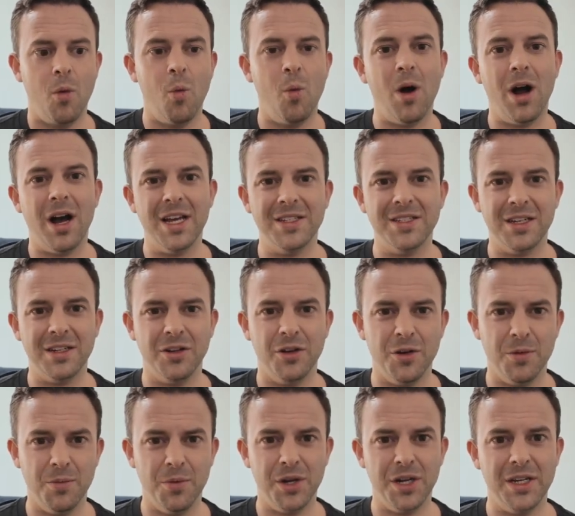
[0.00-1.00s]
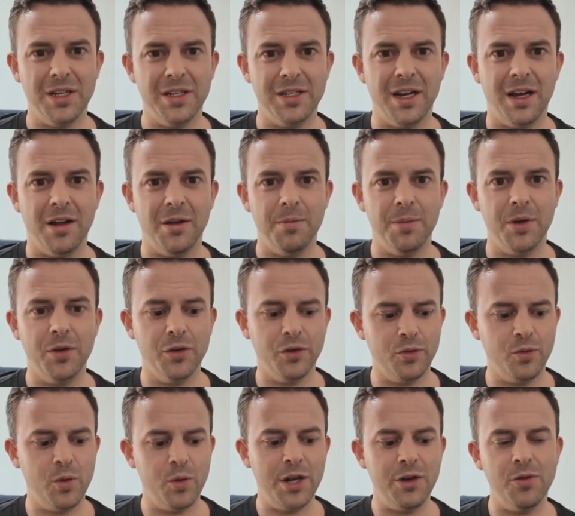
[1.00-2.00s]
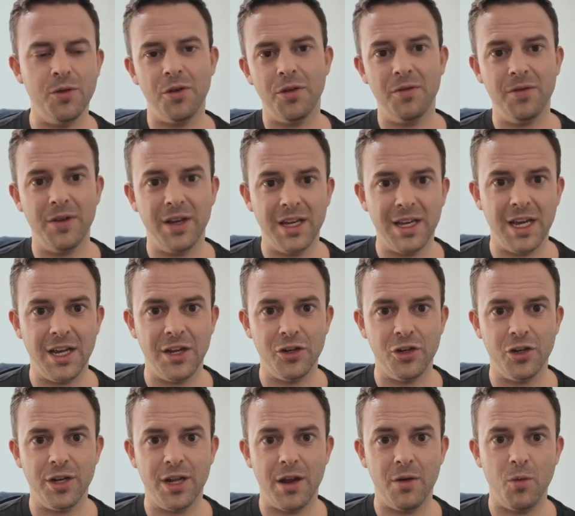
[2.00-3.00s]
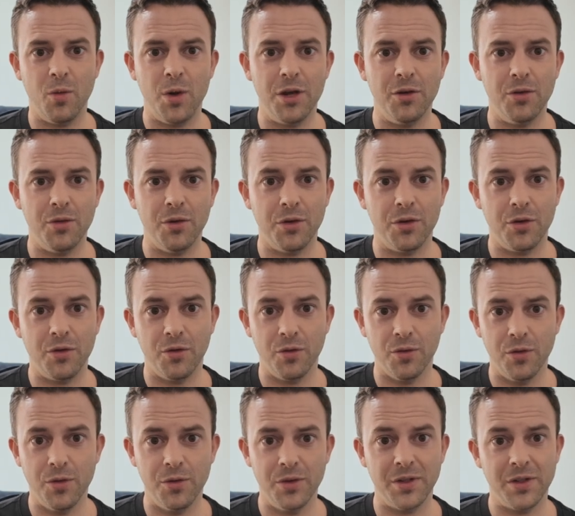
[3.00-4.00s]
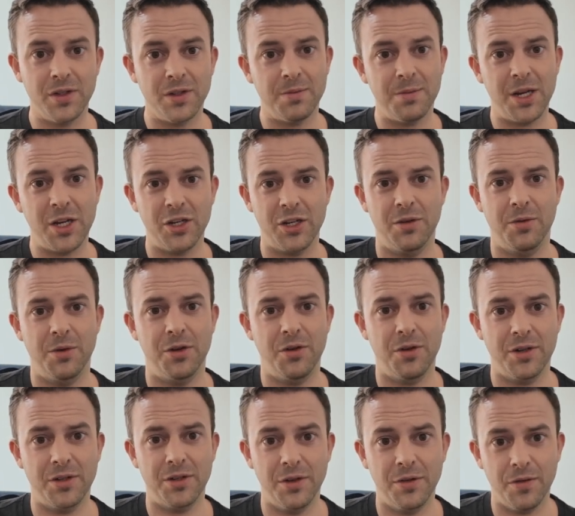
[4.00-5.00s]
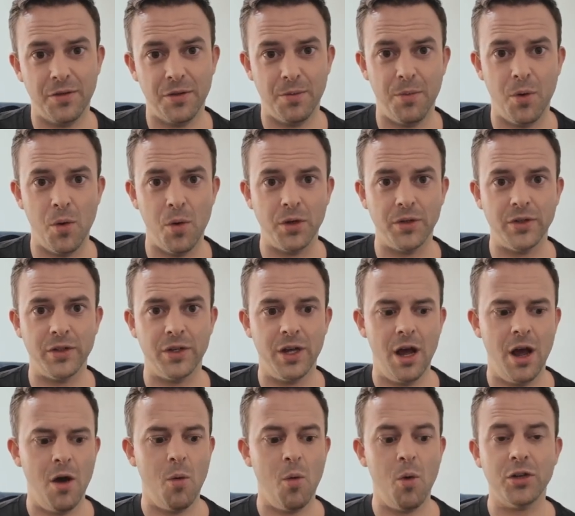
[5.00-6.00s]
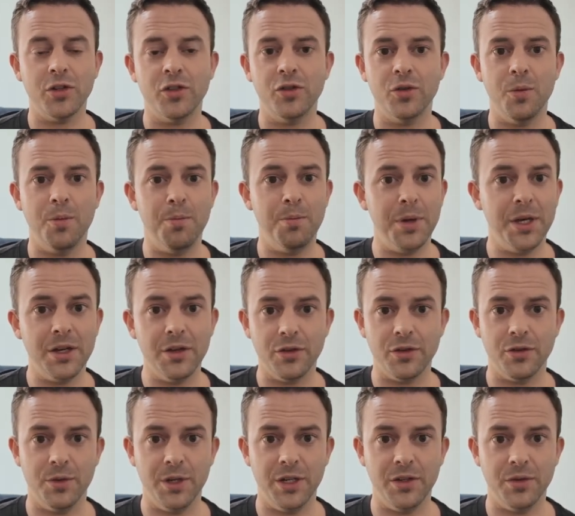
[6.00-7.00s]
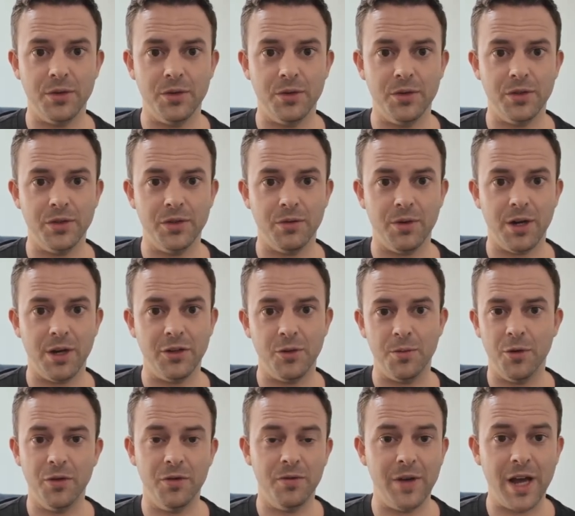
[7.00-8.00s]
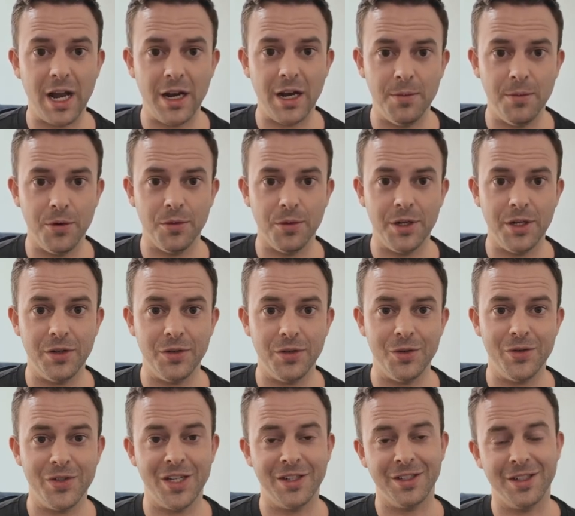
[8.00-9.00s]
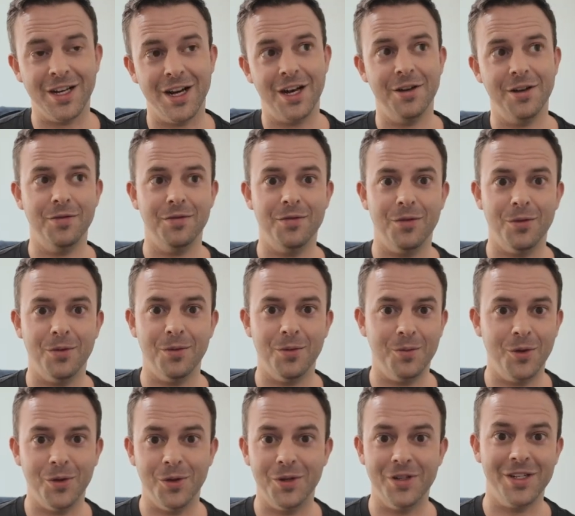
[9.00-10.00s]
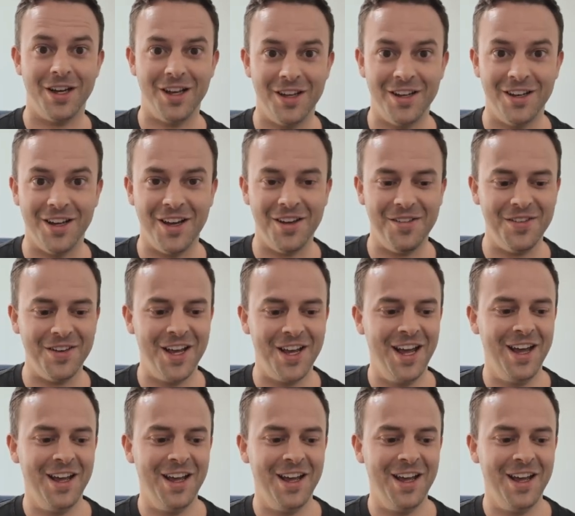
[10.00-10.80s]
Why is that going to bring it down? Because when you're on vacation and when you're on a cruise, especially when you're at different ports, what's your biggest resource, right? Your most valuable resource, and kind of for your entire life.